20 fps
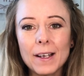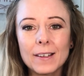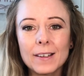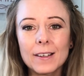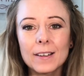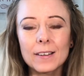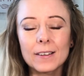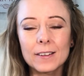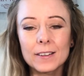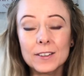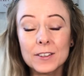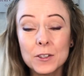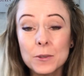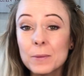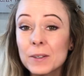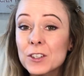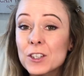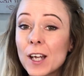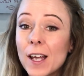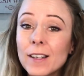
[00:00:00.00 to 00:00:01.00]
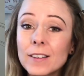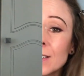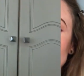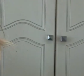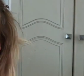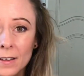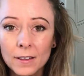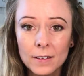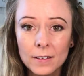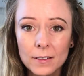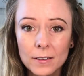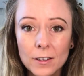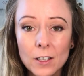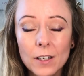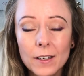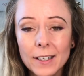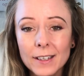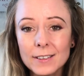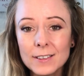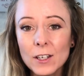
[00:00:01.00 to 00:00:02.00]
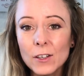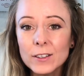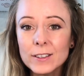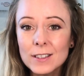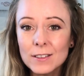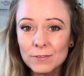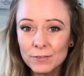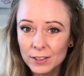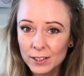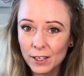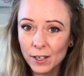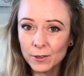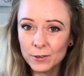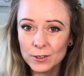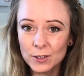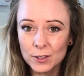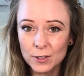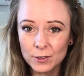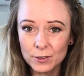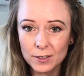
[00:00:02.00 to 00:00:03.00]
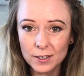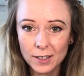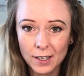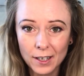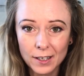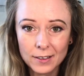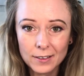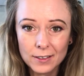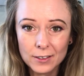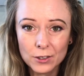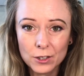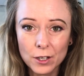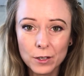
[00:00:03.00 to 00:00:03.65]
to my channel. Got an exciting video to do today to show